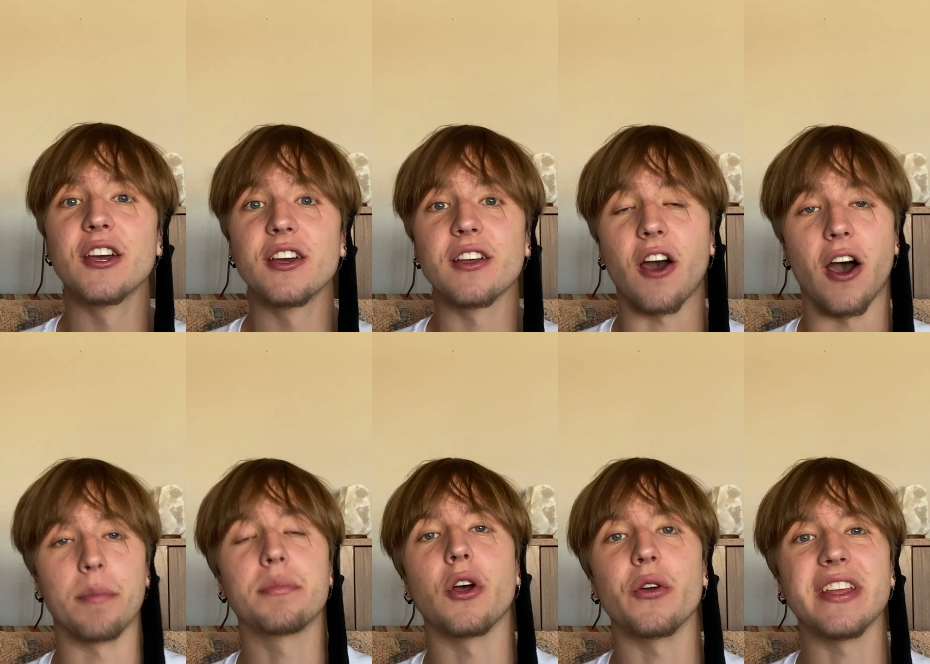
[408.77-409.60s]

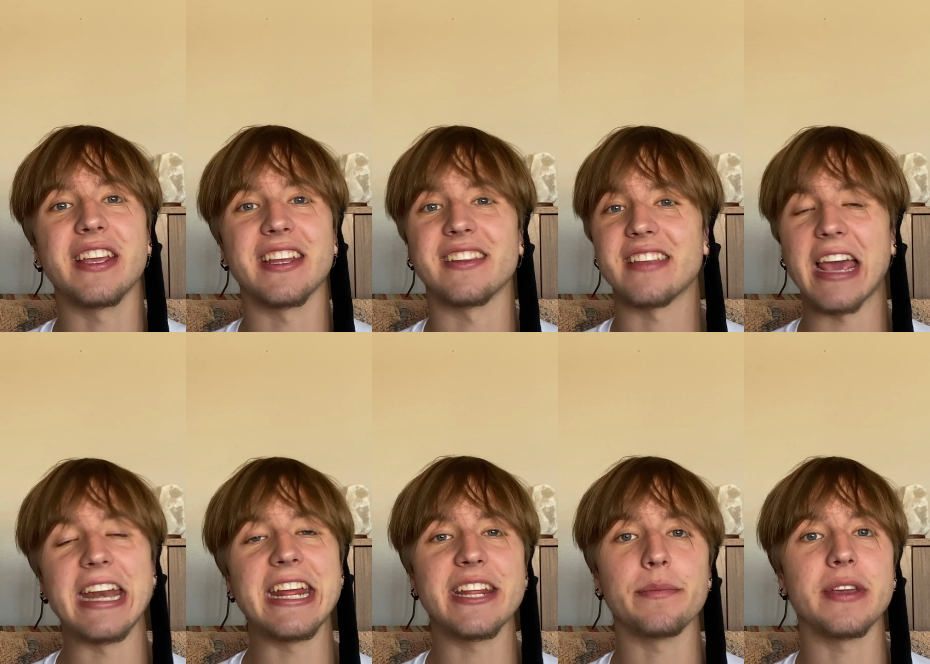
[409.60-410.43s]
uploading in
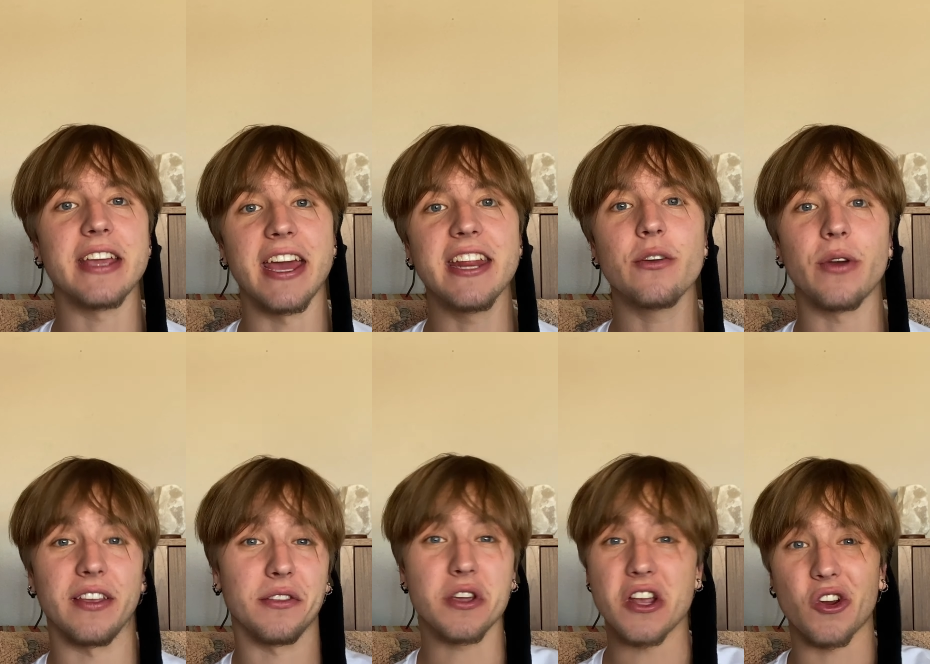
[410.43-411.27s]
1080p
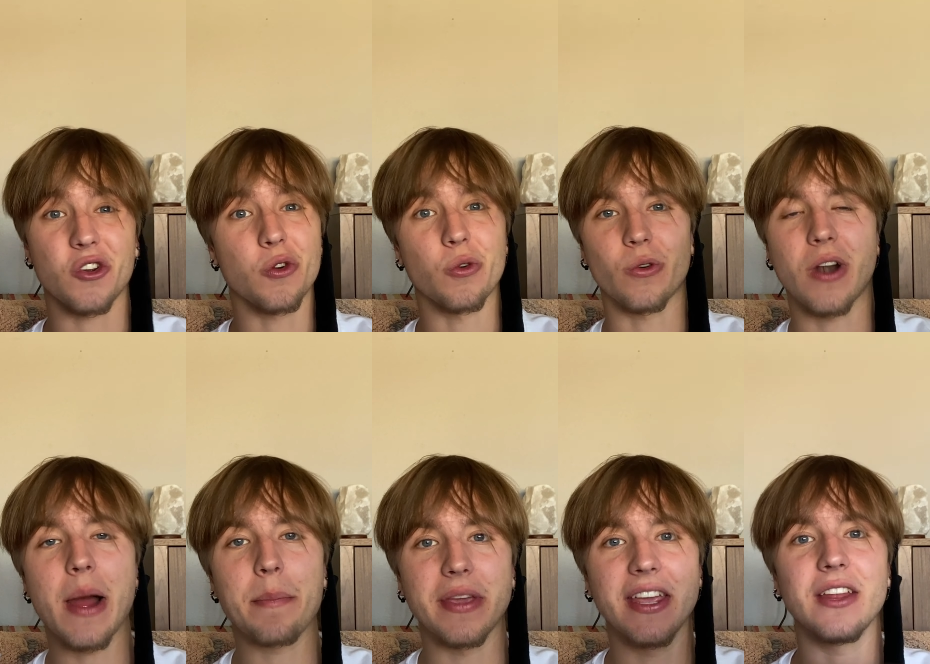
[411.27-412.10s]
anyways, you can
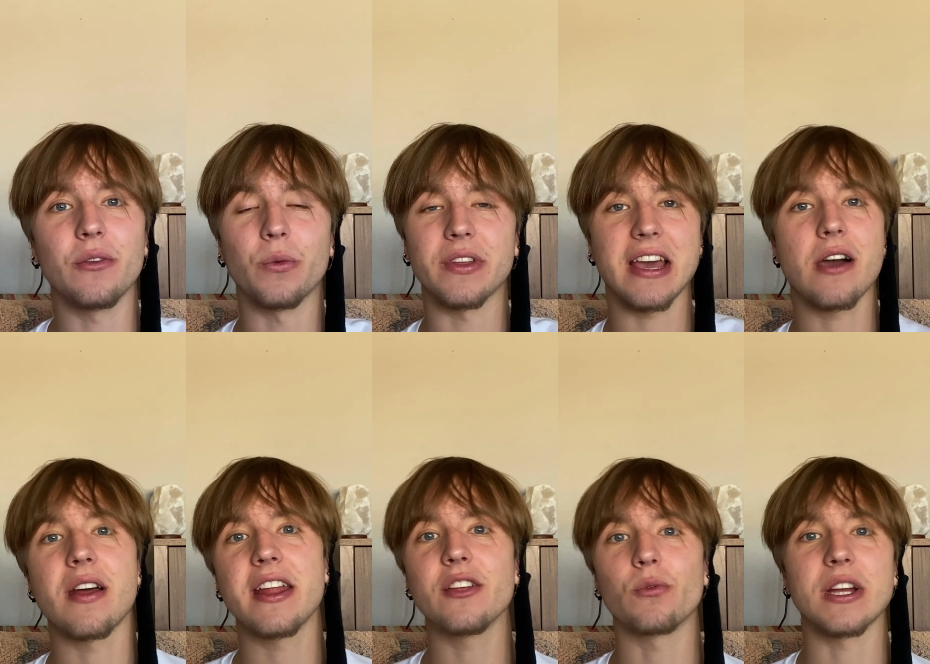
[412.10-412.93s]
crop in without
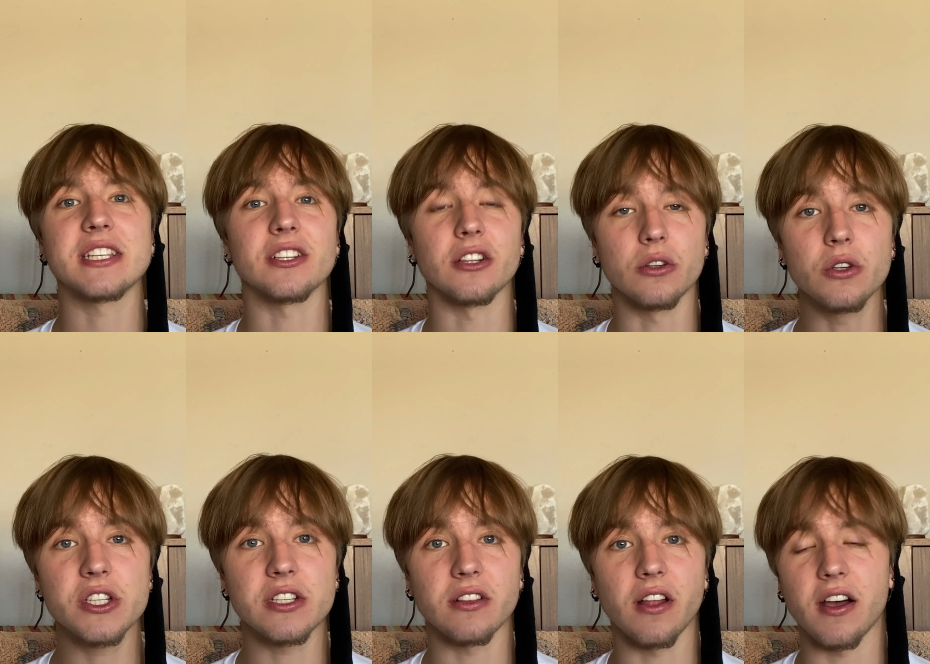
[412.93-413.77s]
any
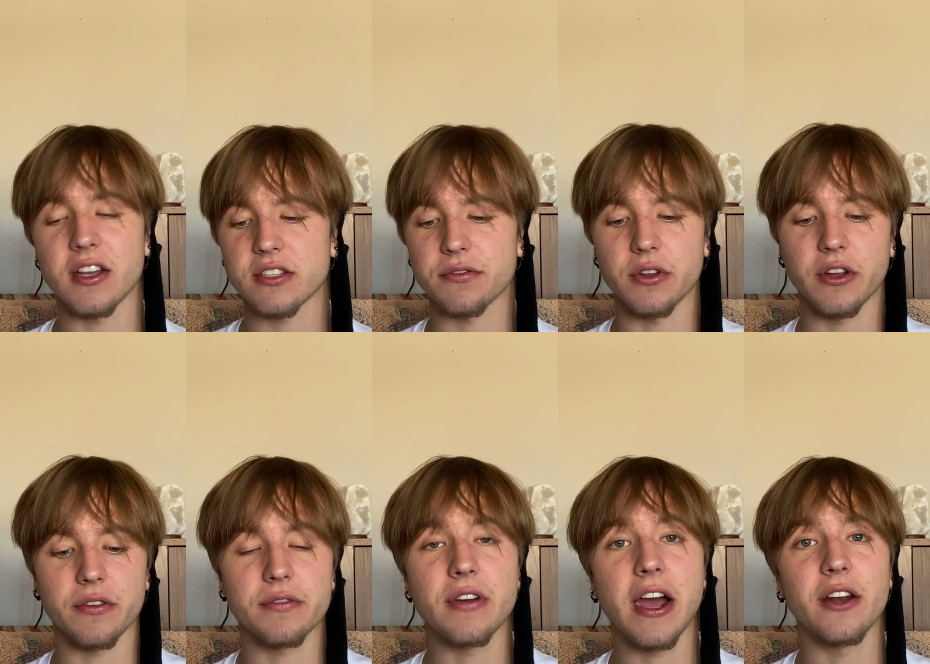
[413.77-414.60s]
resolution loss for your
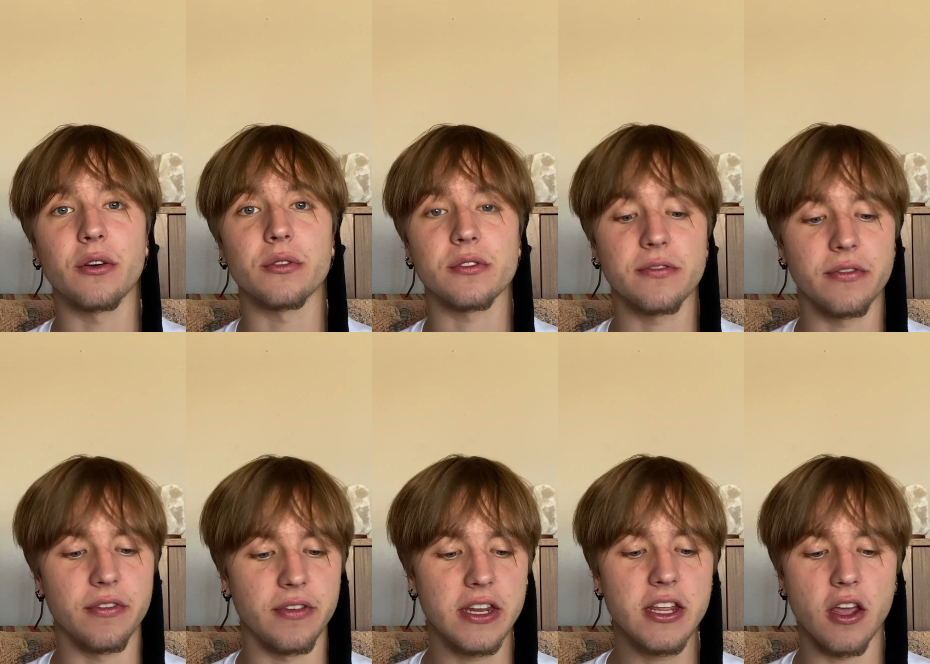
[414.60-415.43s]
final
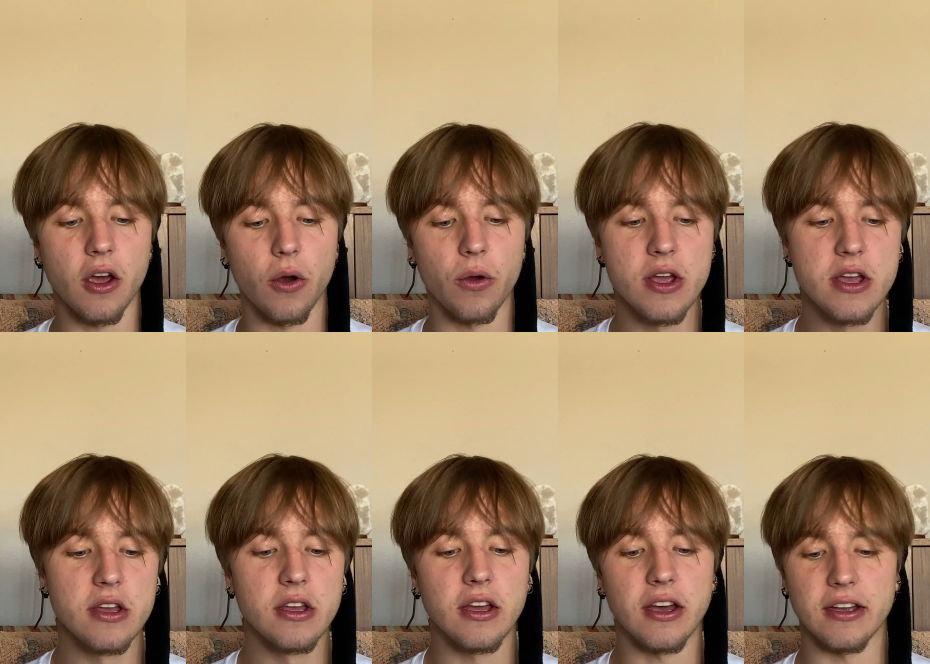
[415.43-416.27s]
video
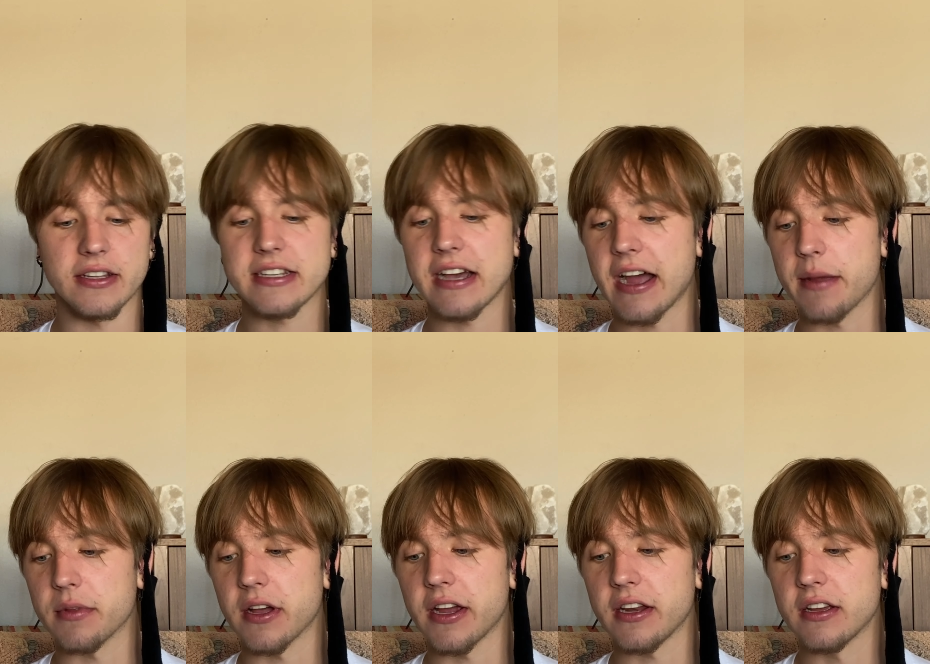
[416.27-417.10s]

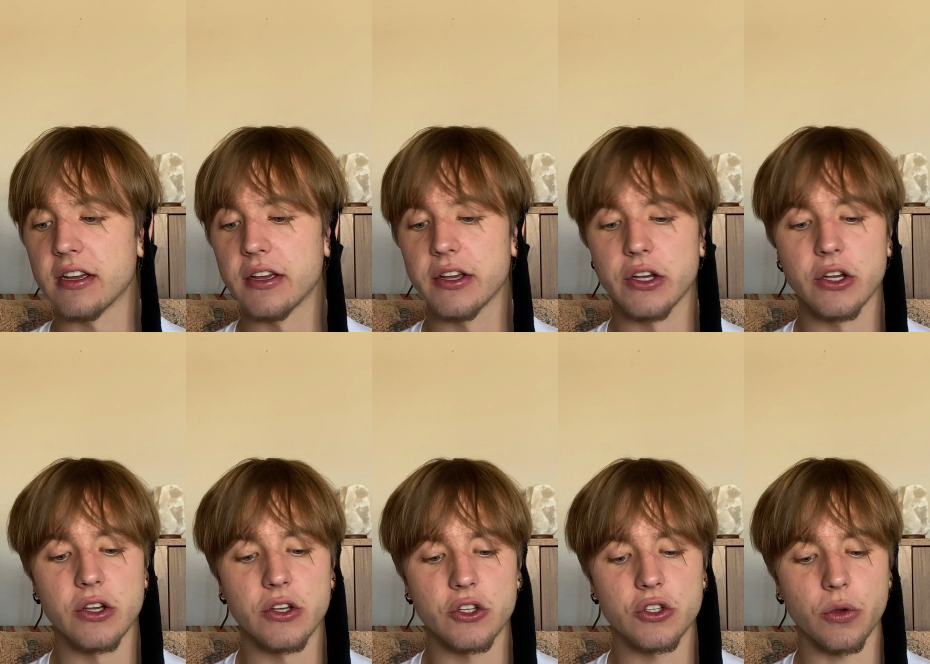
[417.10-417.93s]
timeline.
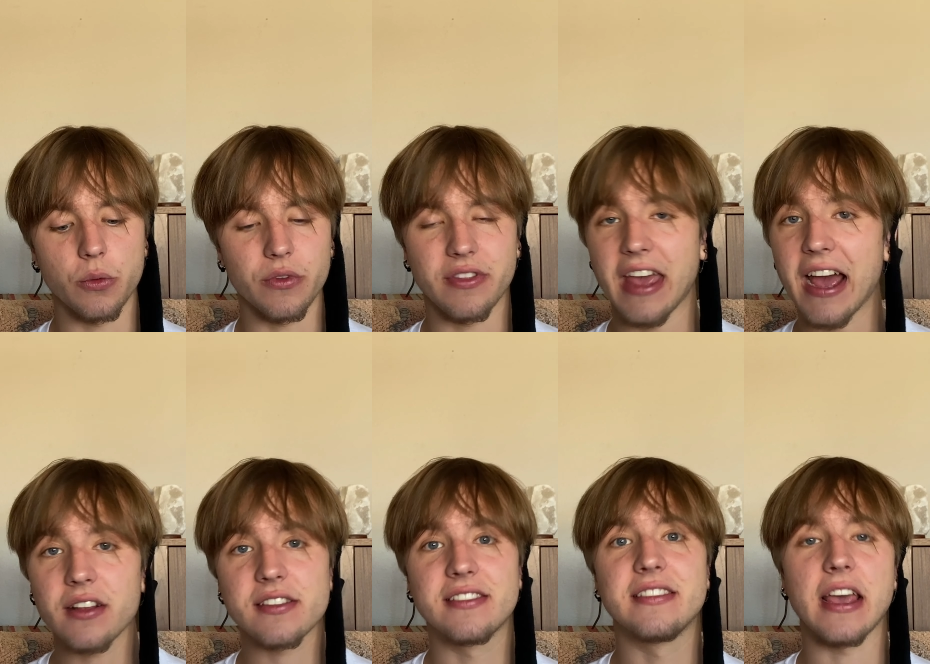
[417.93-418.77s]
So
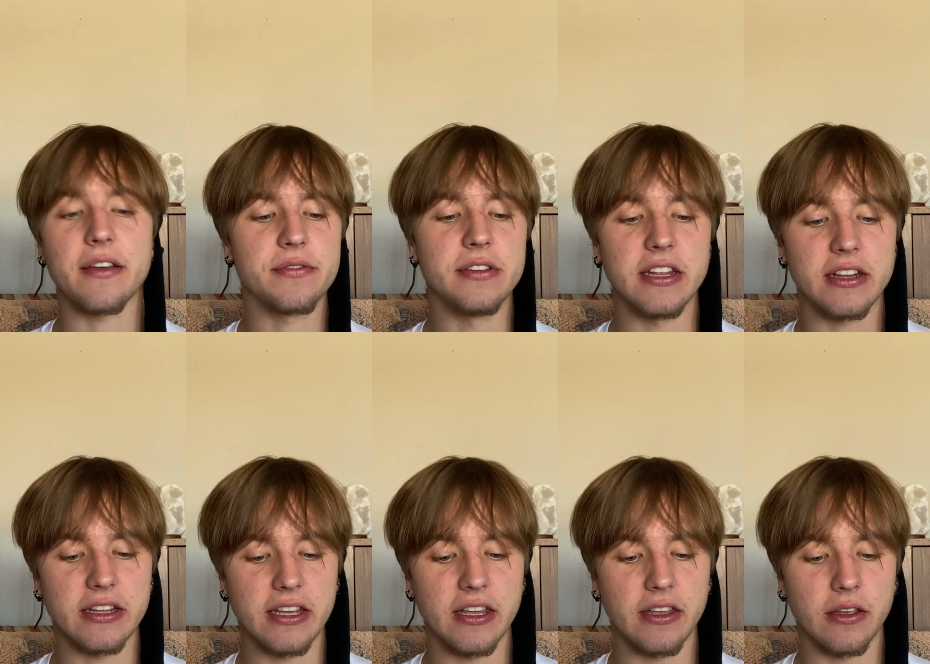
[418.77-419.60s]
that's
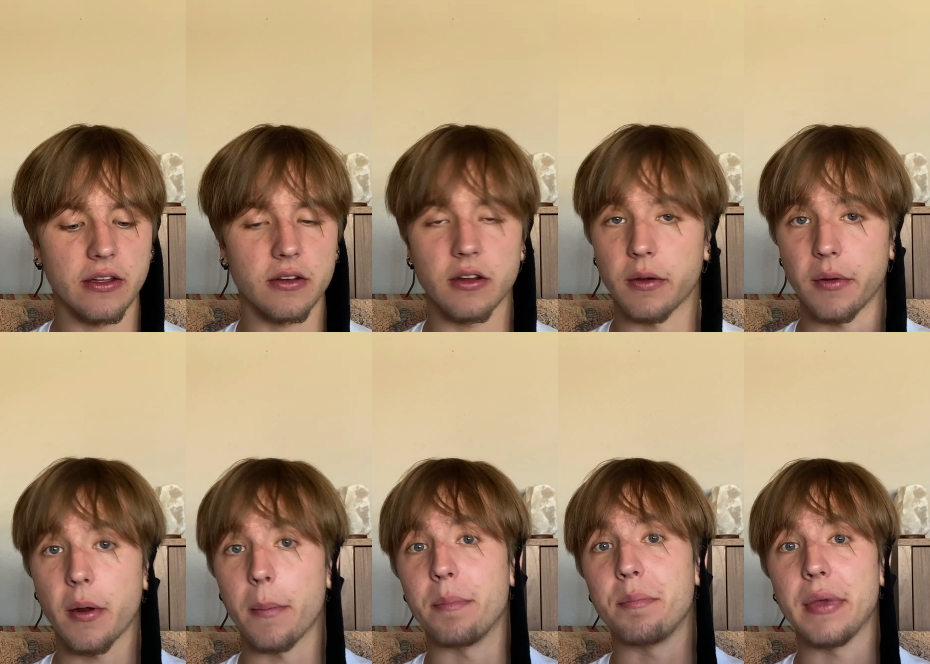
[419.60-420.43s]
definitely
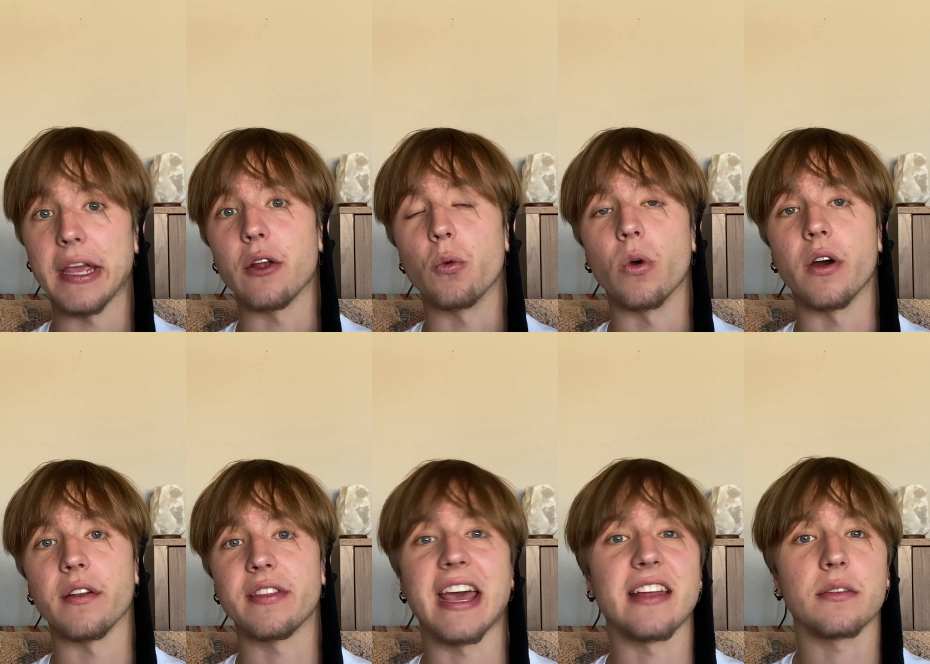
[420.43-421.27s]
a big one that